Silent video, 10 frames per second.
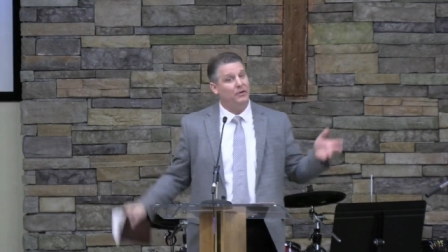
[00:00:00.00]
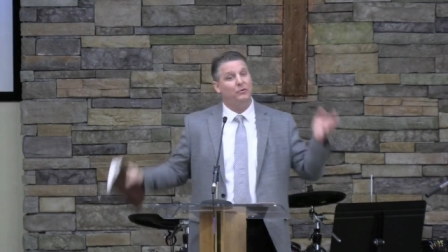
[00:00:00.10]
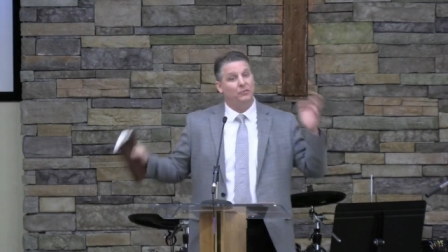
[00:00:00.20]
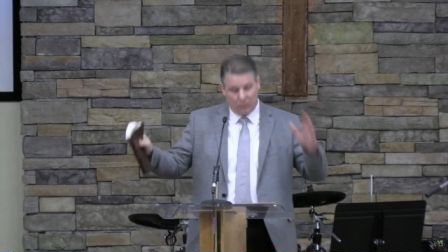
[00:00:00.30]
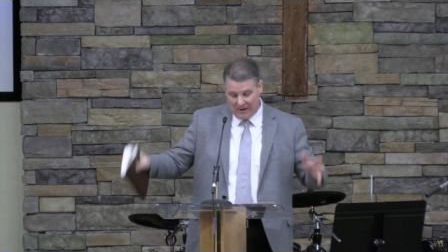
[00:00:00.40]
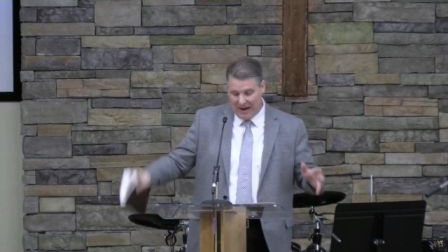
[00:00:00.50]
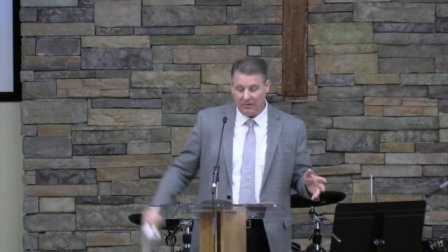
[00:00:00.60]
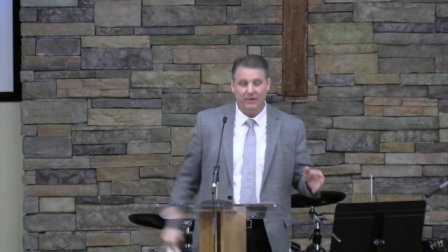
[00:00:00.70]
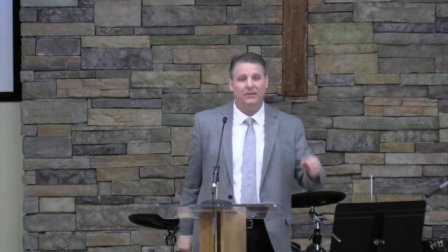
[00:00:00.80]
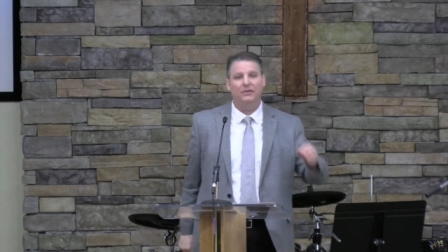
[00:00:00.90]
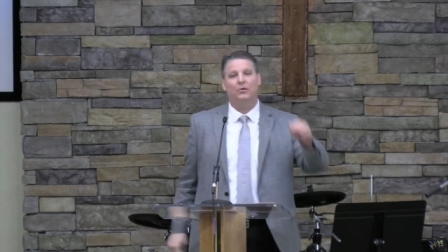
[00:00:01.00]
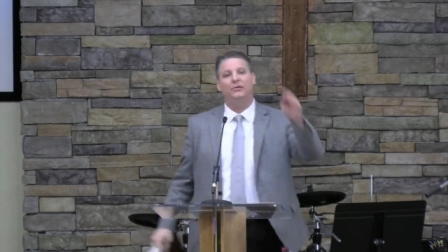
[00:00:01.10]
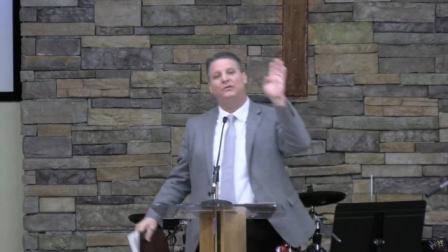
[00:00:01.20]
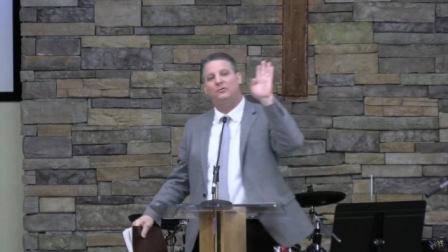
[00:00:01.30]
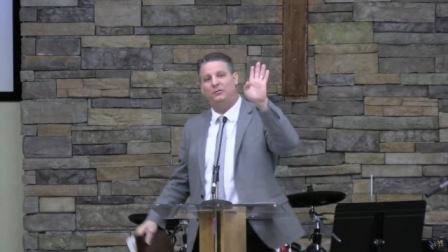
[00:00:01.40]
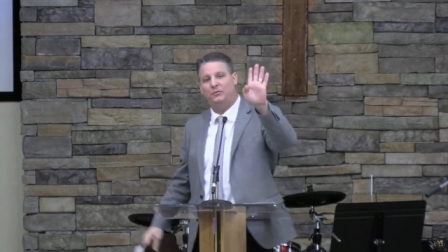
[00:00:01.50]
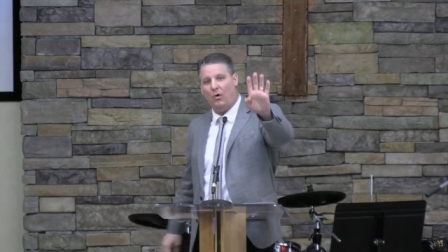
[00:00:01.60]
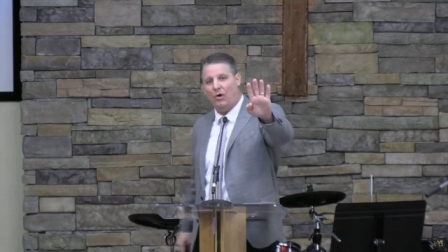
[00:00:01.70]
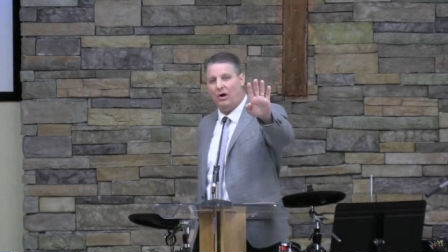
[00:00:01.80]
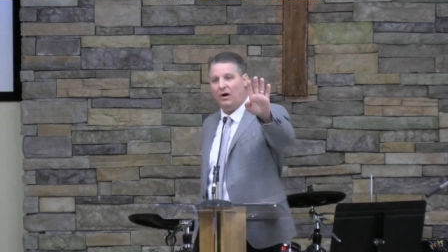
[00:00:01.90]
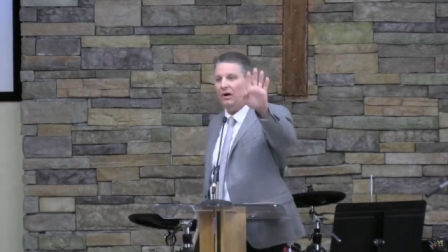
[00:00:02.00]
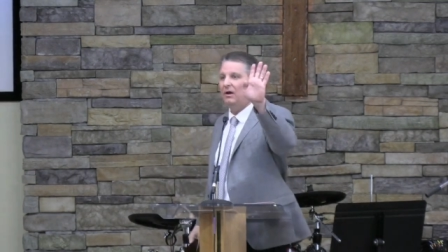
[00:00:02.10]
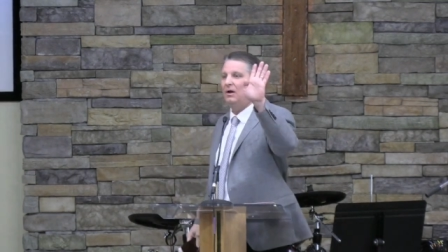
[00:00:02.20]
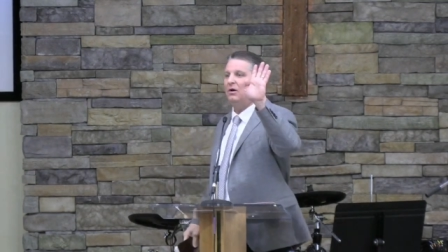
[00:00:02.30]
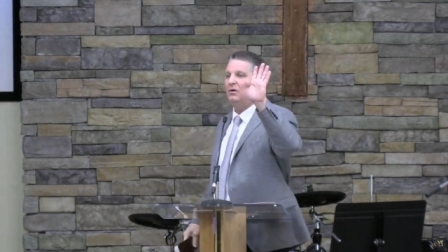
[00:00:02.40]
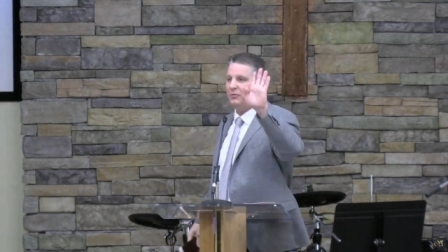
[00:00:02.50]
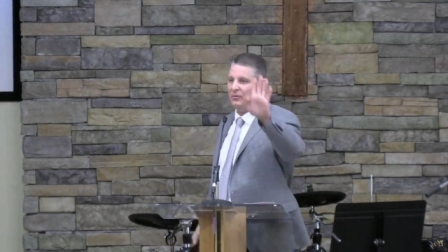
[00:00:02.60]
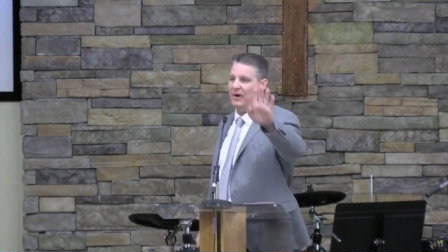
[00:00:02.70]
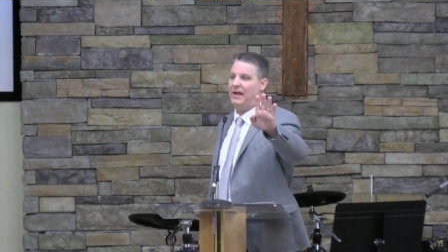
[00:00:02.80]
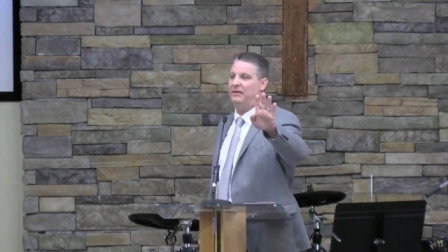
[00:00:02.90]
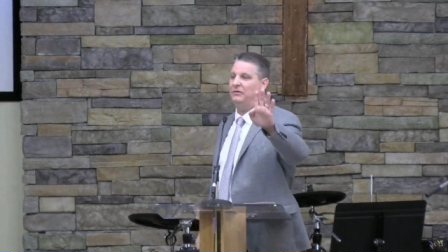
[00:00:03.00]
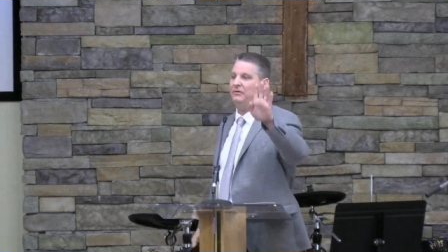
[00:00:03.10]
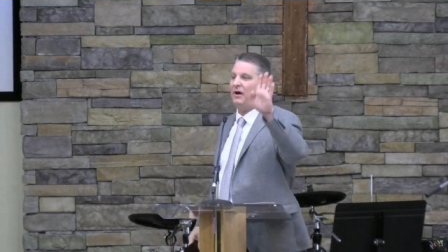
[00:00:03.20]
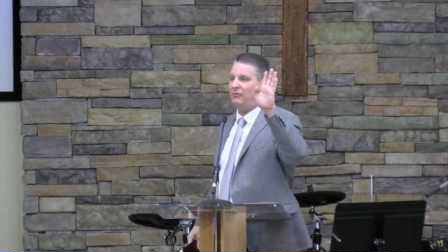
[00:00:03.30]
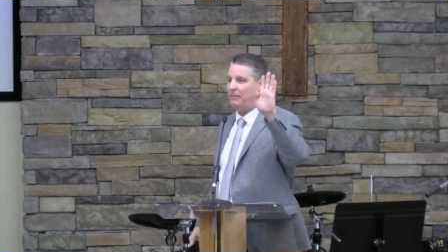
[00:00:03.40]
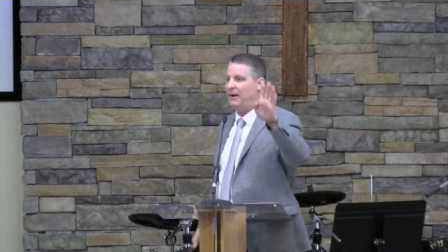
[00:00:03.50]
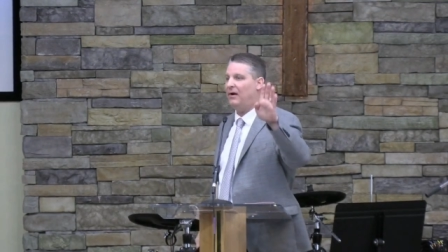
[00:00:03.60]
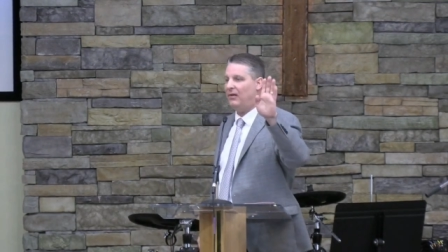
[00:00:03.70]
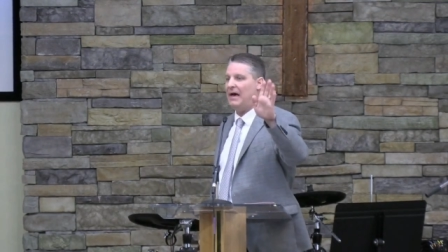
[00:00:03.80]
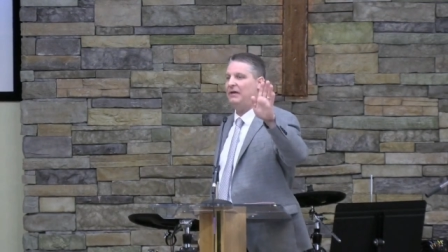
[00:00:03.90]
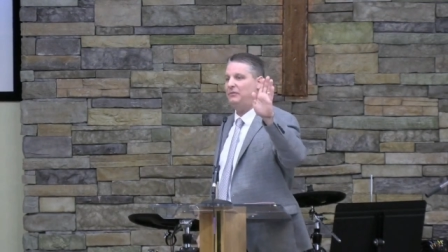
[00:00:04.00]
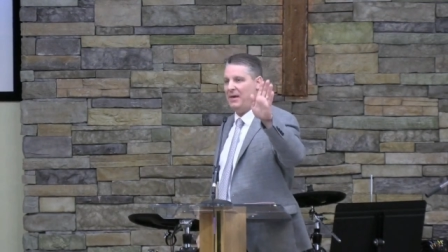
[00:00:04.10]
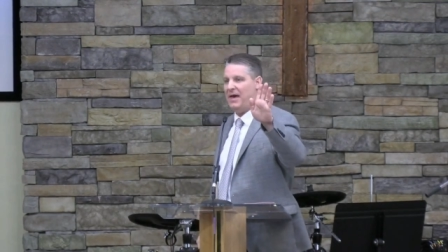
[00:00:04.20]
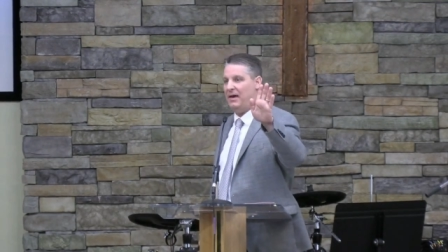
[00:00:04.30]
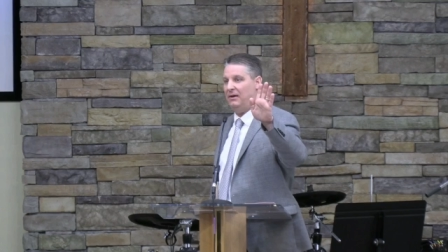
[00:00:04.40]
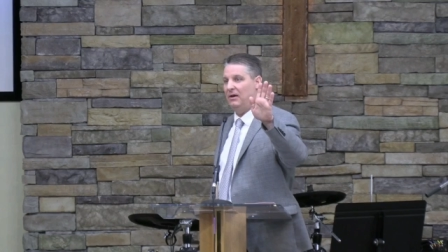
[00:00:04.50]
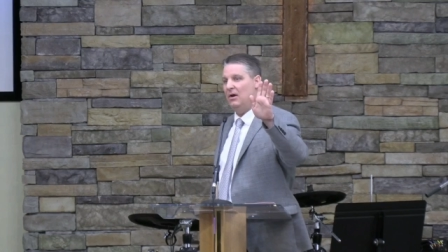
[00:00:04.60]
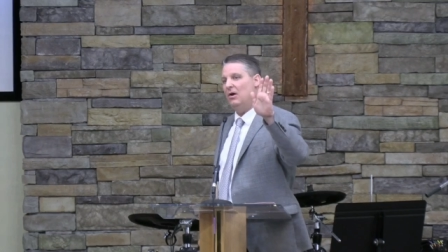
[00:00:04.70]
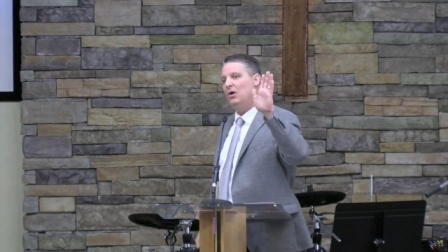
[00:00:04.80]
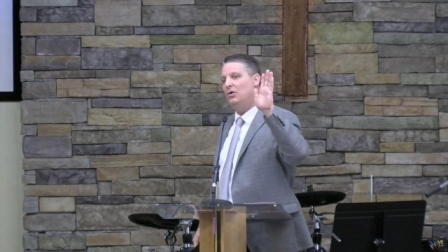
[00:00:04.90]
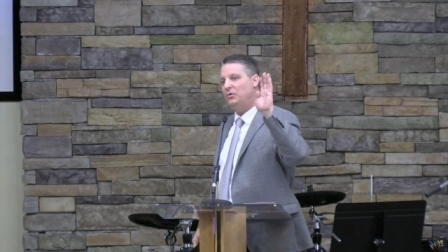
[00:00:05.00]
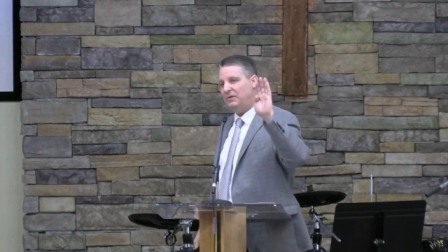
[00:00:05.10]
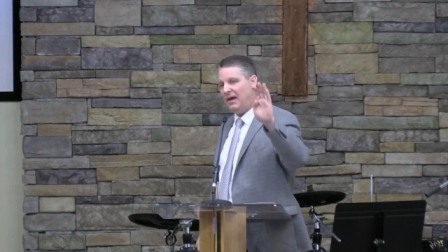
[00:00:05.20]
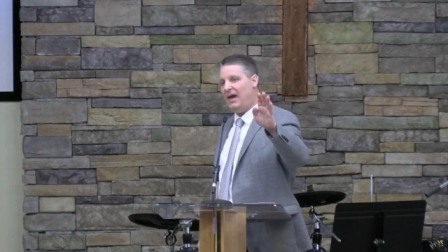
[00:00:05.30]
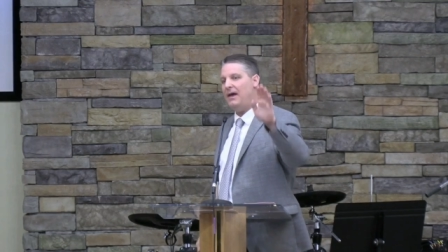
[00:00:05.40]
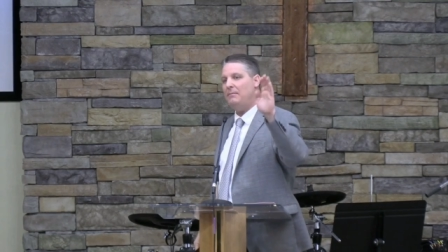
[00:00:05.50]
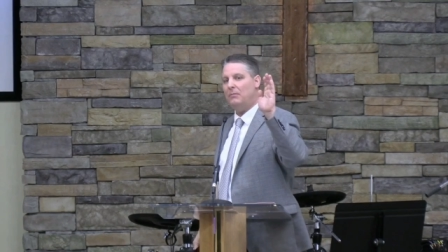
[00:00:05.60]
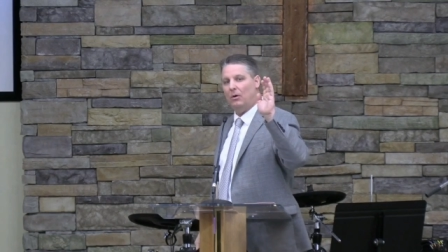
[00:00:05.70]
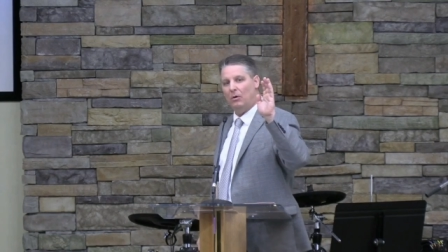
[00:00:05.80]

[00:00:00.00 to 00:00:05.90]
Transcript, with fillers: It was crowded, and there were these four friends of a paralyzed man who came